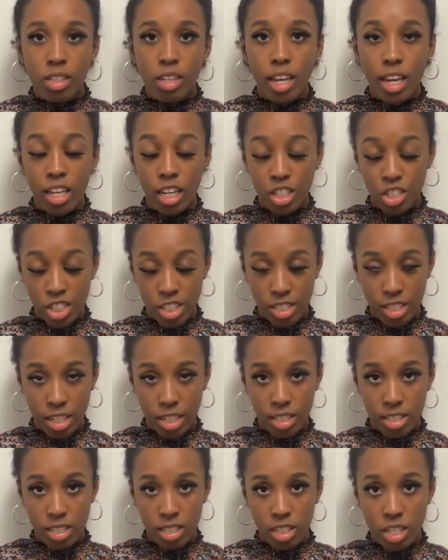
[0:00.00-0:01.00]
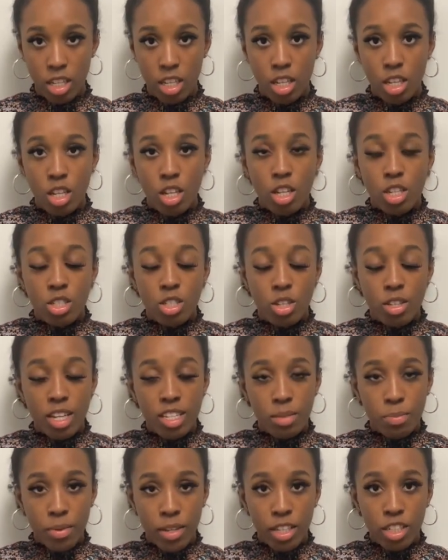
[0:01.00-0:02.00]
Analgesics. So
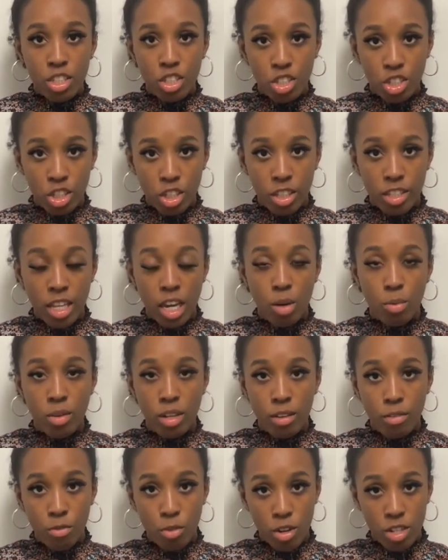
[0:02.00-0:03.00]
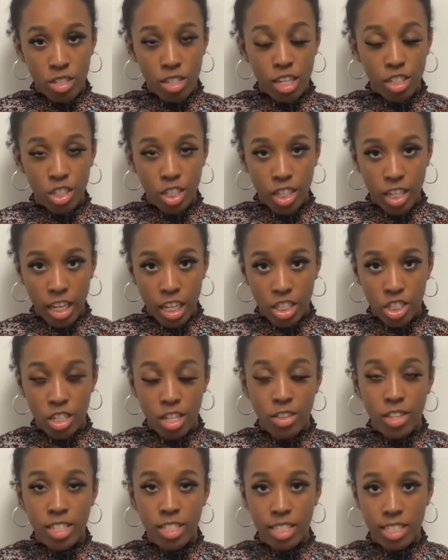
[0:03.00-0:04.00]
let's be ensured that reinforced
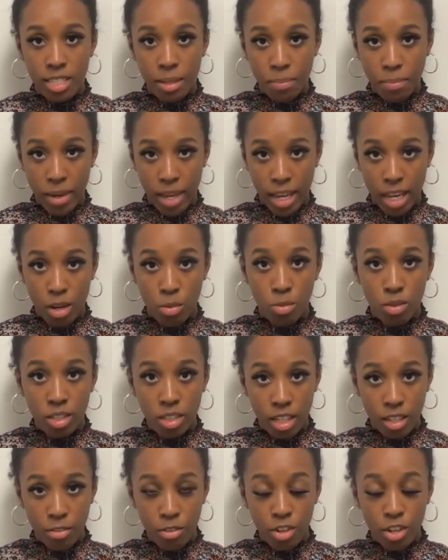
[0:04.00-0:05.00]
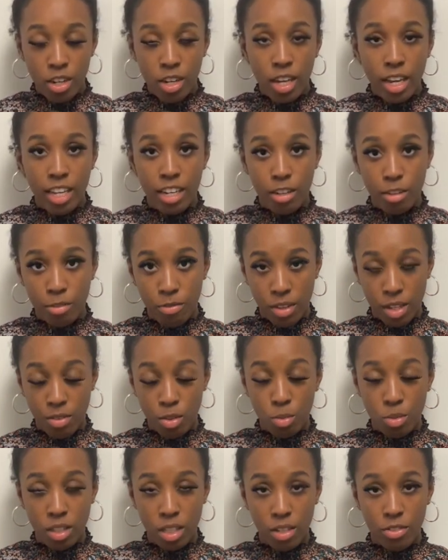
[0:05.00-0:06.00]
education. This is a pain reliever and a fever
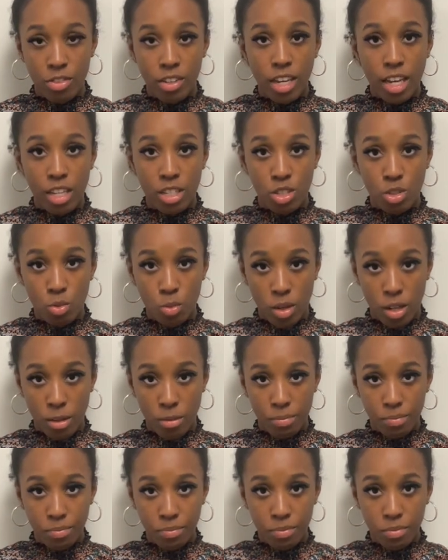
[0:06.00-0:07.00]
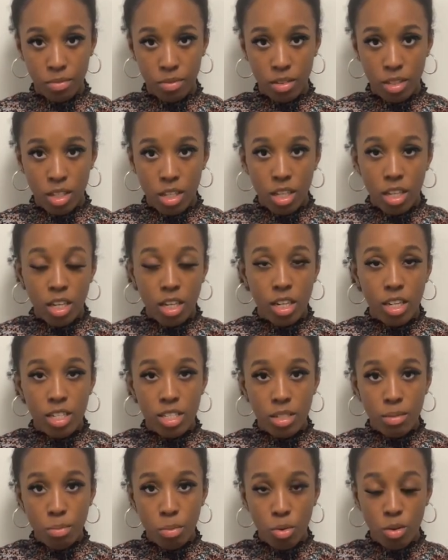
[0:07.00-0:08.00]
reliever as well. It
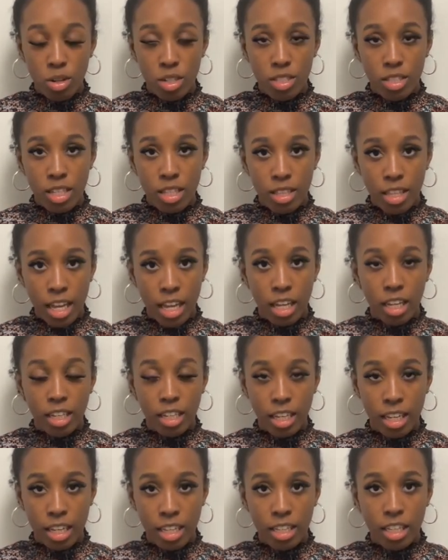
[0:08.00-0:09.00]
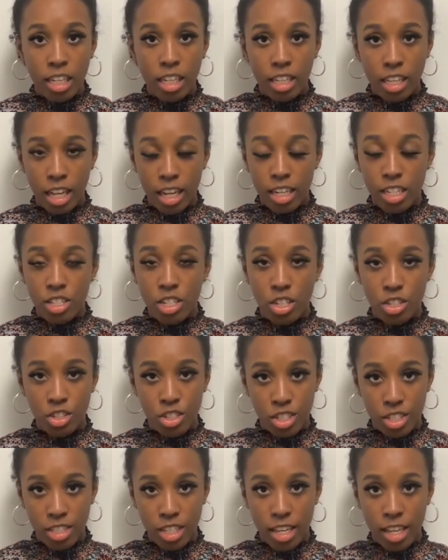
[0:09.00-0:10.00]
is important that again the clients
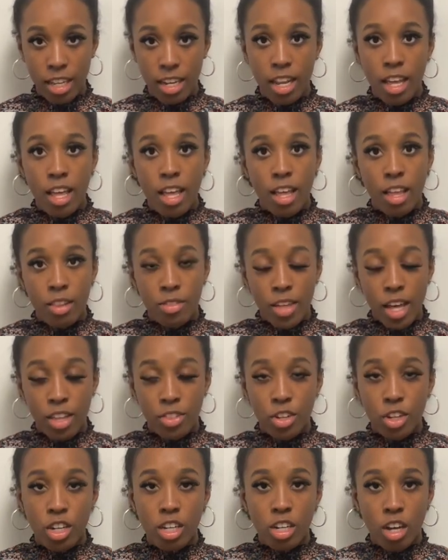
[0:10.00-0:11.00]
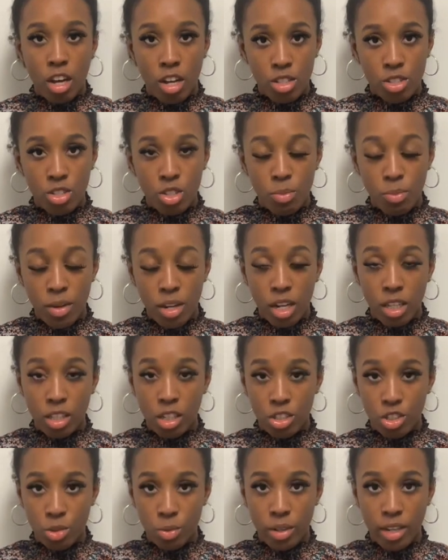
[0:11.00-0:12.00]
understand that there can also be
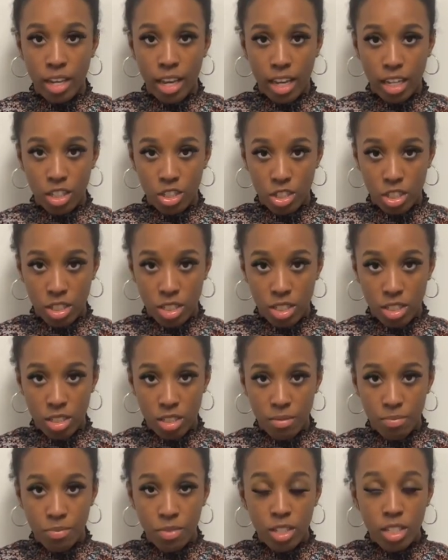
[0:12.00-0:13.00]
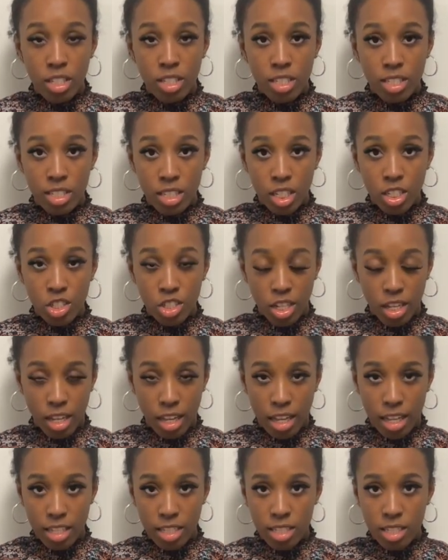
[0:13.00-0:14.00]
allergic reactions, such
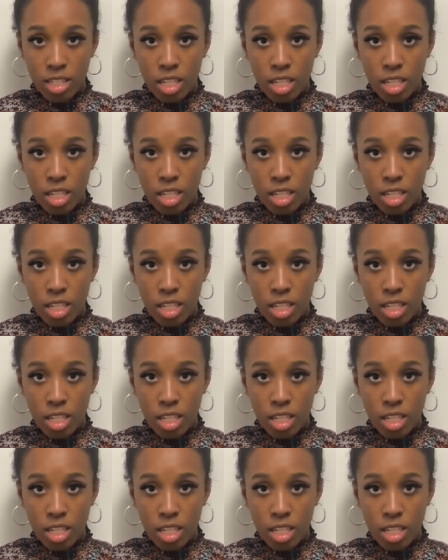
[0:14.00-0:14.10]
as